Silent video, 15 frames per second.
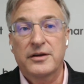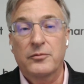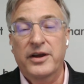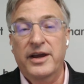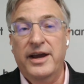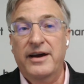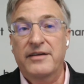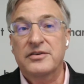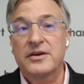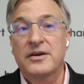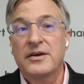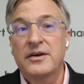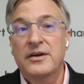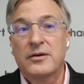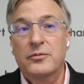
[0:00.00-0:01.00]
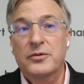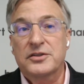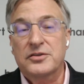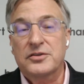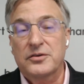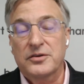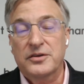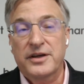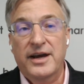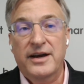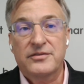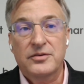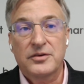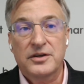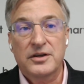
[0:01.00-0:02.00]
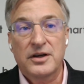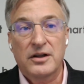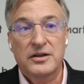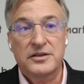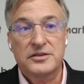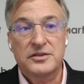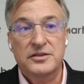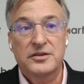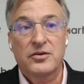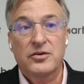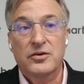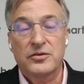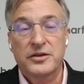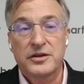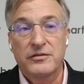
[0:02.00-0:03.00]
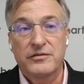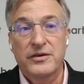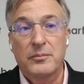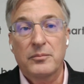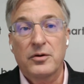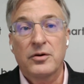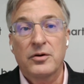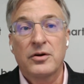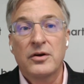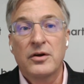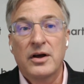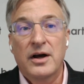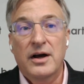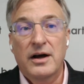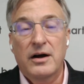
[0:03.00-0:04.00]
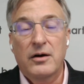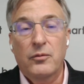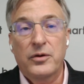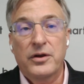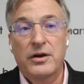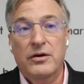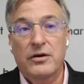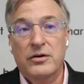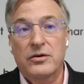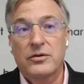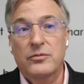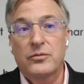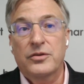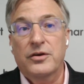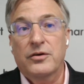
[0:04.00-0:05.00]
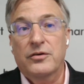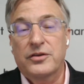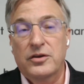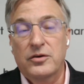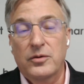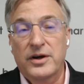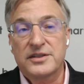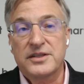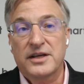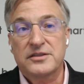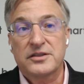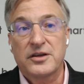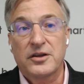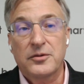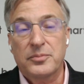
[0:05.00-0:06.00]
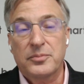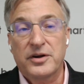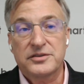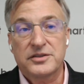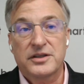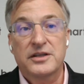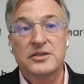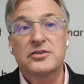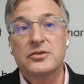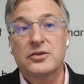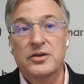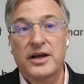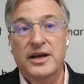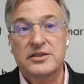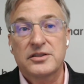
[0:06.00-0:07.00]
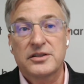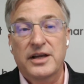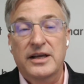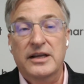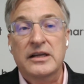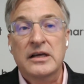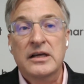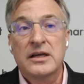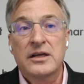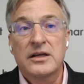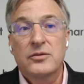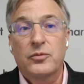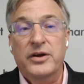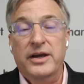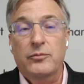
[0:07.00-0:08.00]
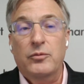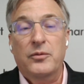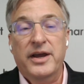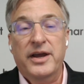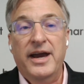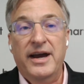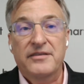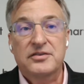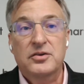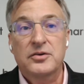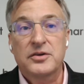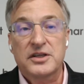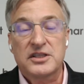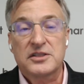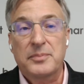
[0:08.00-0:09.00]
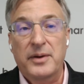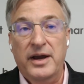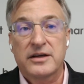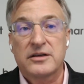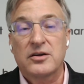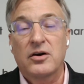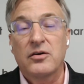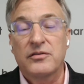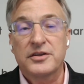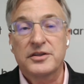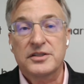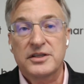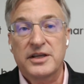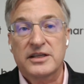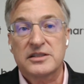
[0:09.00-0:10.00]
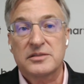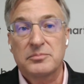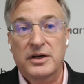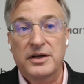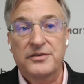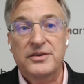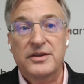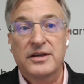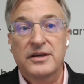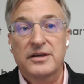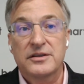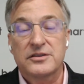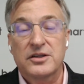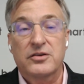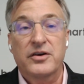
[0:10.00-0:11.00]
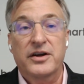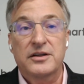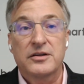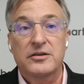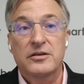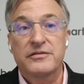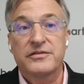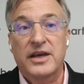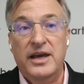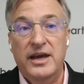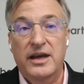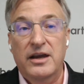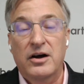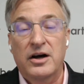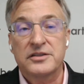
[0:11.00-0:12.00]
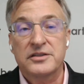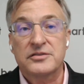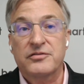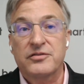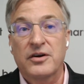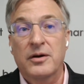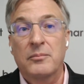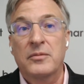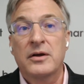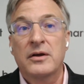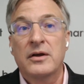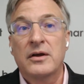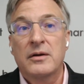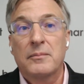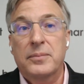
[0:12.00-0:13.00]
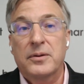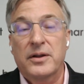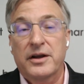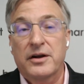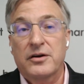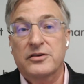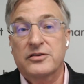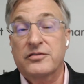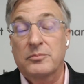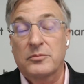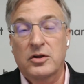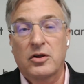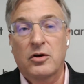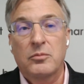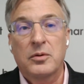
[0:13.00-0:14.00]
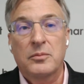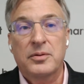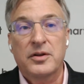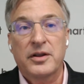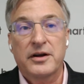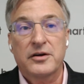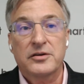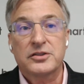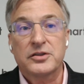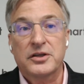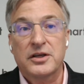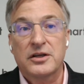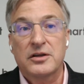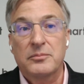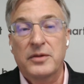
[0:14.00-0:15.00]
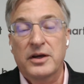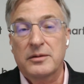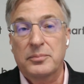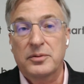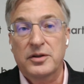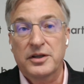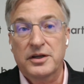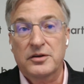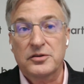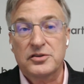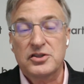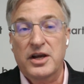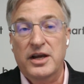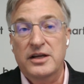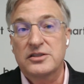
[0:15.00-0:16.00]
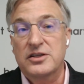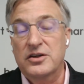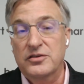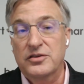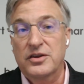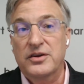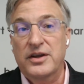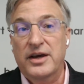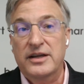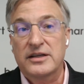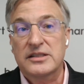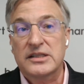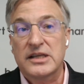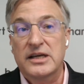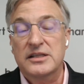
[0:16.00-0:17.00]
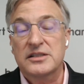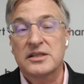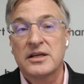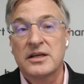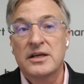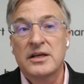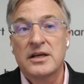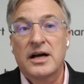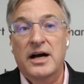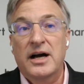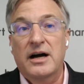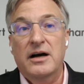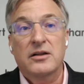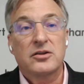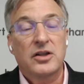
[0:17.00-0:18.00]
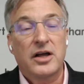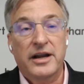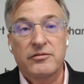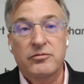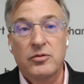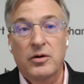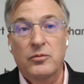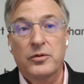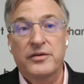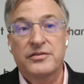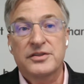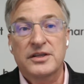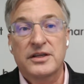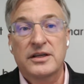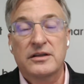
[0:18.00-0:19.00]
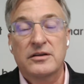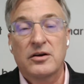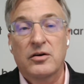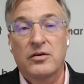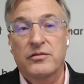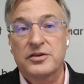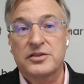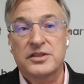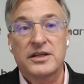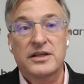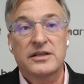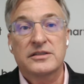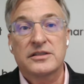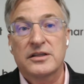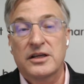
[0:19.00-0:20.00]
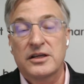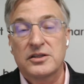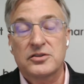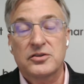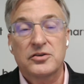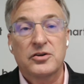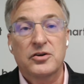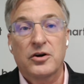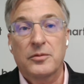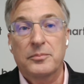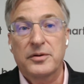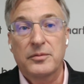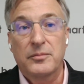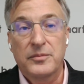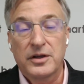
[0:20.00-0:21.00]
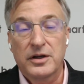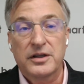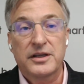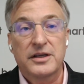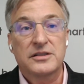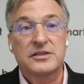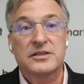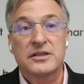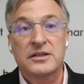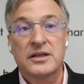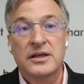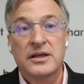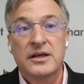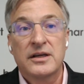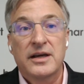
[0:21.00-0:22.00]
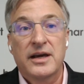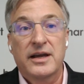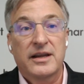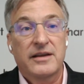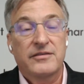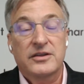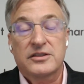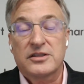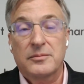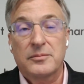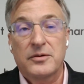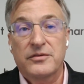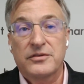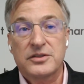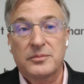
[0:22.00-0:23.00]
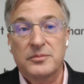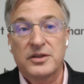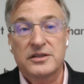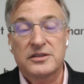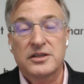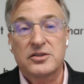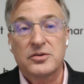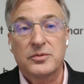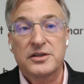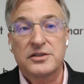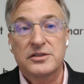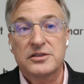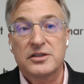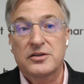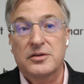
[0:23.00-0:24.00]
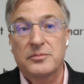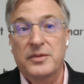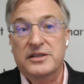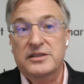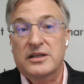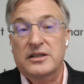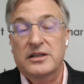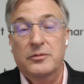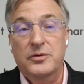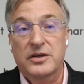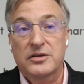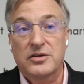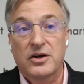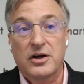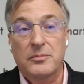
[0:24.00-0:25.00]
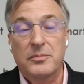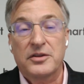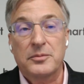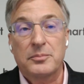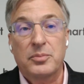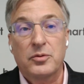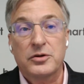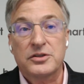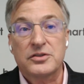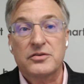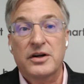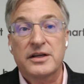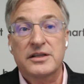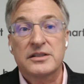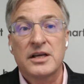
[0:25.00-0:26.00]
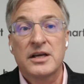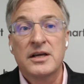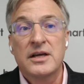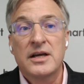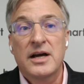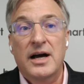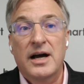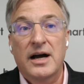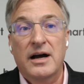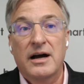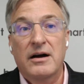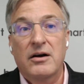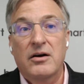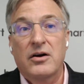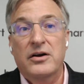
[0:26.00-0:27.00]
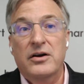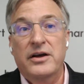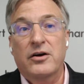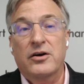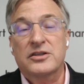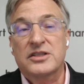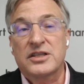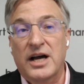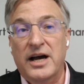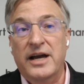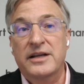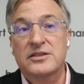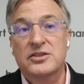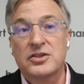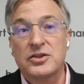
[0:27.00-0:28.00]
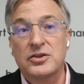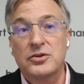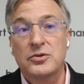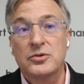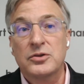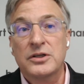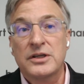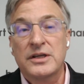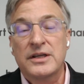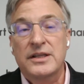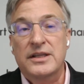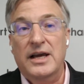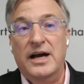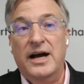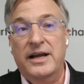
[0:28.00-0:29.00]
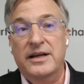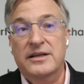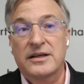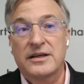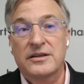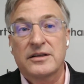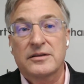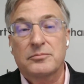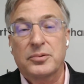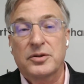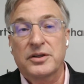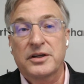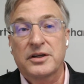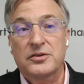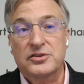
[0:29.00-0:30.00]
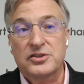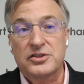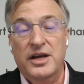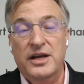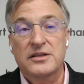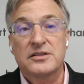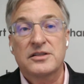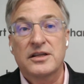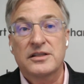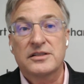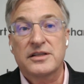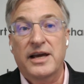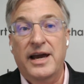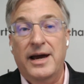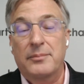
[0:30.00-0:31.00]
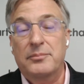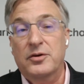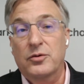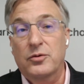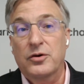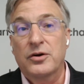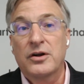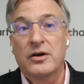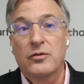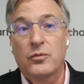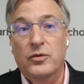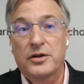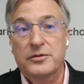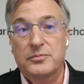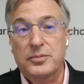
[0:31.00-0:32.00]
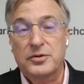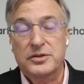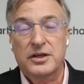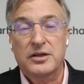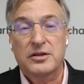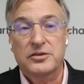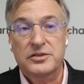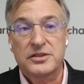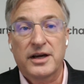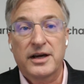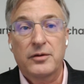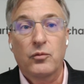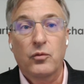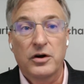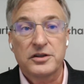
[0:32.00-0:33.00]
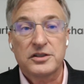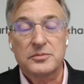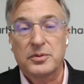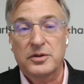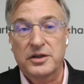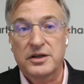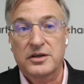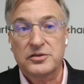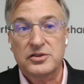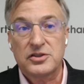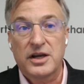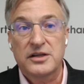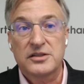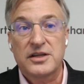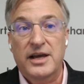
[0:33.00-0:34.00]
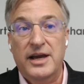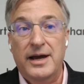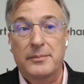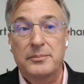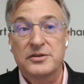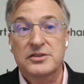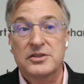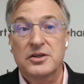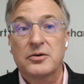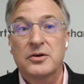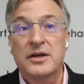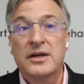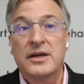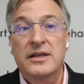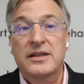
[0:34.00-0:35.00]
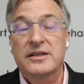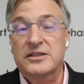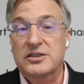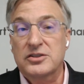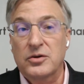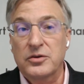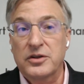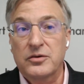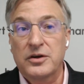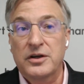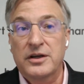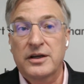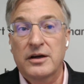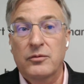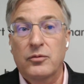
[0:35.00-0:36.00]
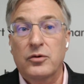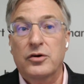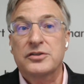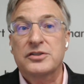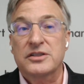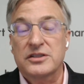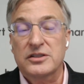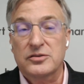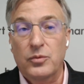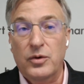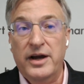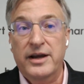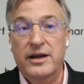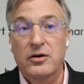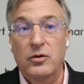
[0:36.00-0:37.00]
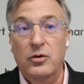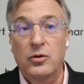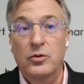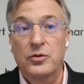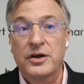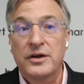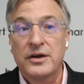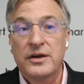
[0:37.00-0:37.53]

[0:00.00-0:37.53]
and we certainly have to acknowledge in early November, the U.S. has another presidential election, and what we have to expect over this next month is a great deal of chaos from players, from global players looking to make a political change here in the United States. A lot of what we've seen overseas in Eastern Europe and the Middle East, and even some of these situations here domestically, we could talk about the port strikes, are tied to the idea that political change needs to happen, or one particular side wants political change to happen. So this is only going to get worse. This is why gold